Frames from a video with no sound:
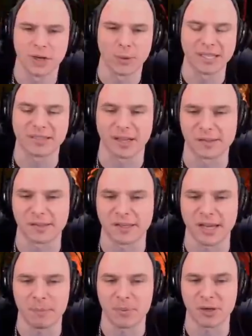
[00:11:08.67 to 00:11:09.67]
doesn't.
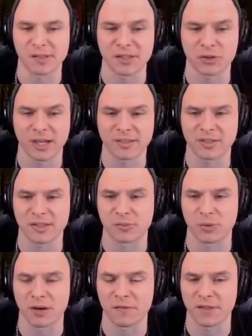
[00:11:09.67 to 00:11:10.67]
And because he tried to just
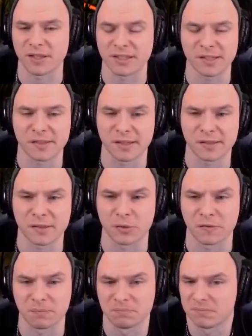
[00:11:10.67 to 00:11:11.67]
run for the distance, or
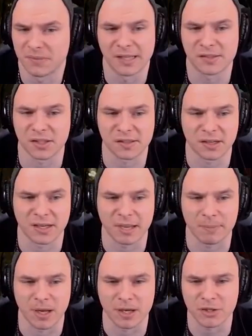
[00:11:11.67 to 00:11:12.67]
he's just going to get
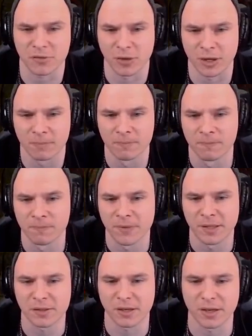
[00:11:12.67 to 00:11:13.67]
punished for it. He's
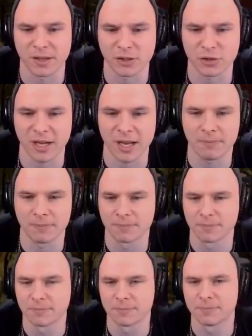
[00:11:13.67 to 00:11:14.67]
got another trap.
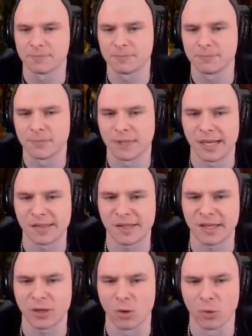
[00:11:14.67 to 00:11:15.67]
He's
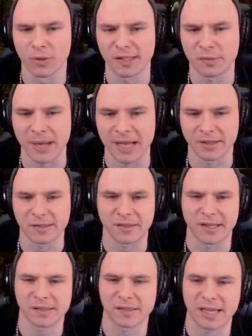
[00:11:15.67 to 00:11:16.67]
eating all these pallets, and
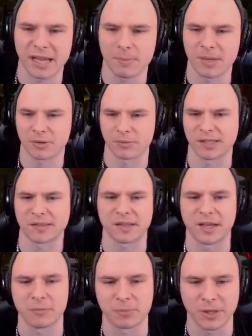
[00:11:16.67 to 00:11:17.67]
that's allowing me to
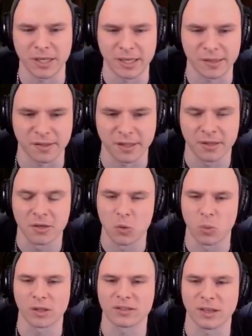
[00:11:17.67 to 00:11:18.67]
reset pretty easy.
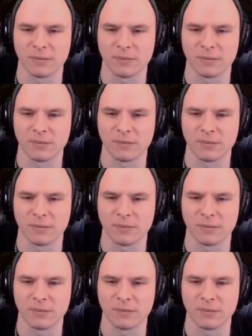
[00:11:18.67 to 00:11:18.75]
Well done.